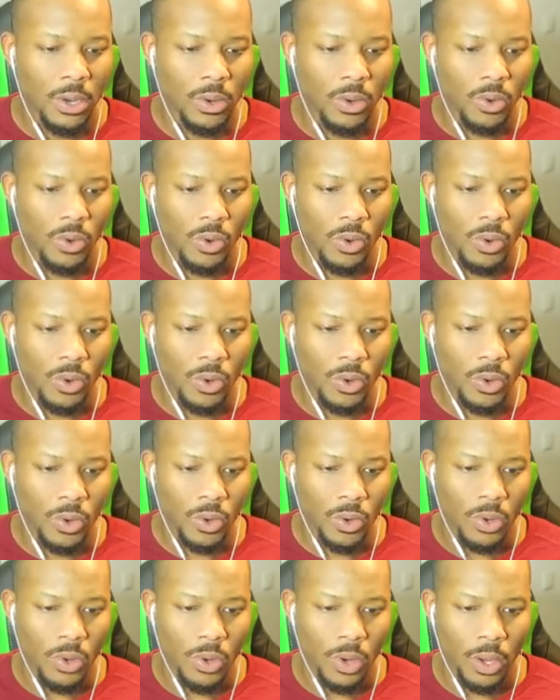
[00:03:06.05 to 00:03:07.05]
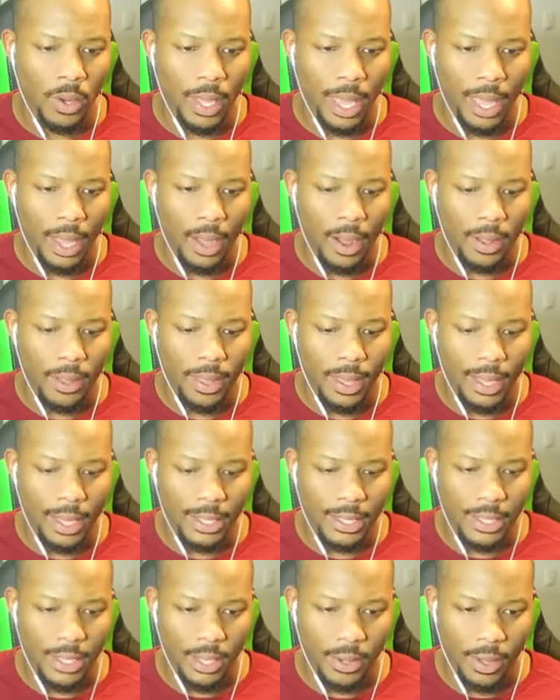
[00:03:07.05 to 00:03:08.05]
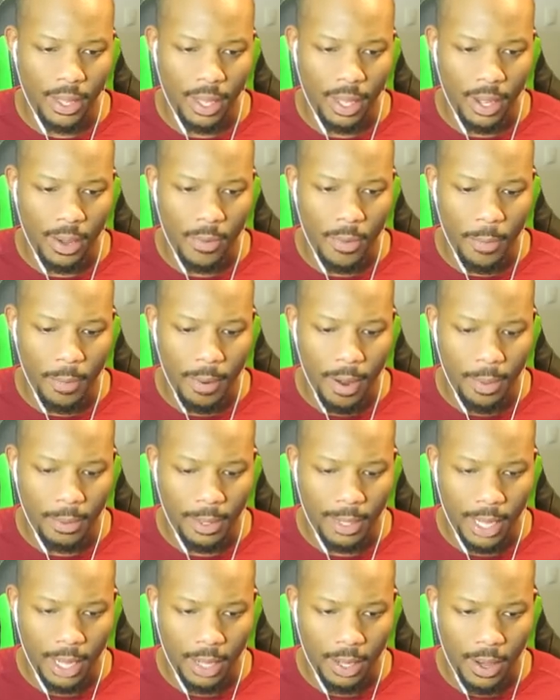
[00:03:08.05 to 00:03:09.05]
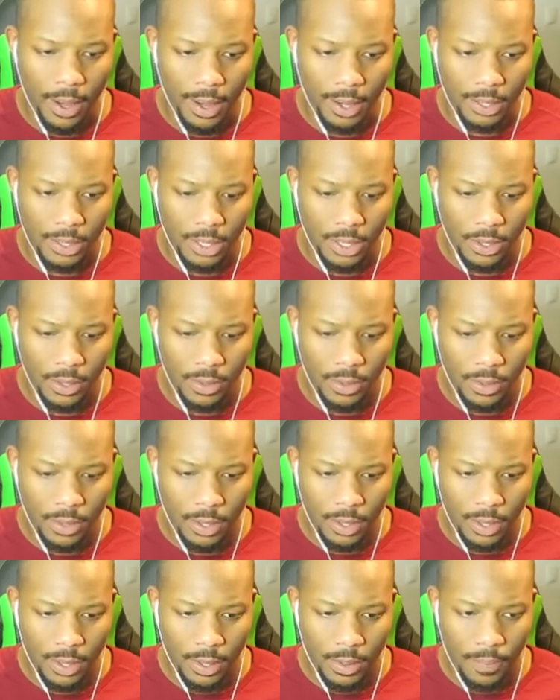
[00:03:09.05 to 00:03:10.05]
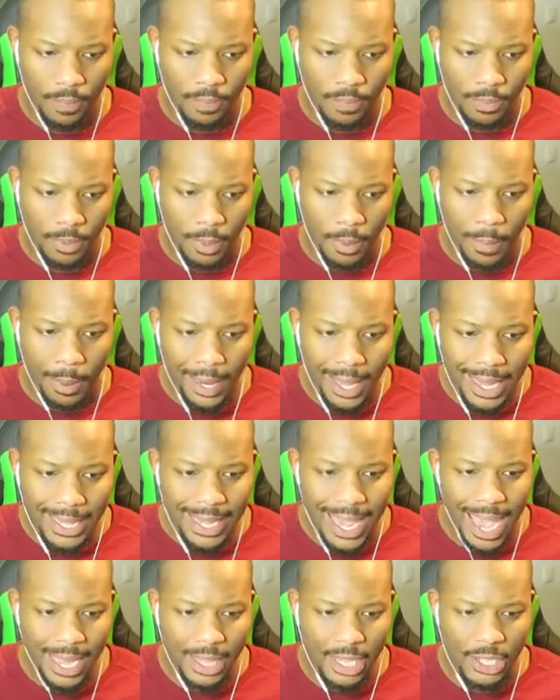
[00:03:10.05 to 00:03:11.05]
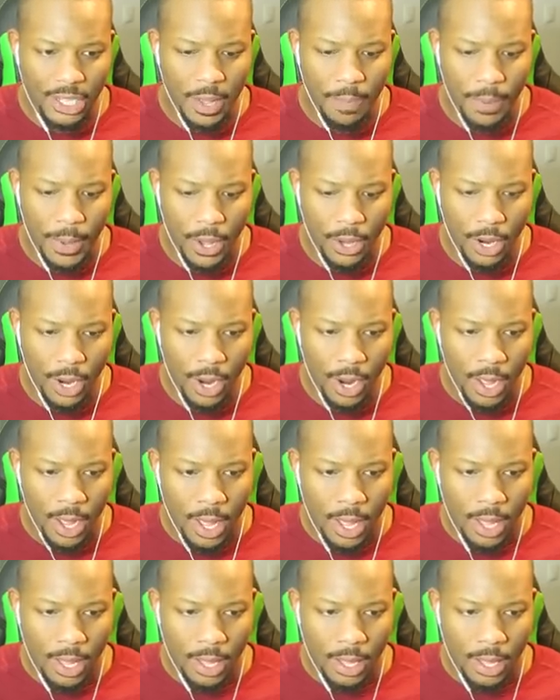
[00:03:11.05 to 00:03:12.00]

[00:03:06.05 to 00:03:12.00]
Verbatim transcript: ooh, okay, our thing is still here. We'll probably get caught soon. Please hack this computer.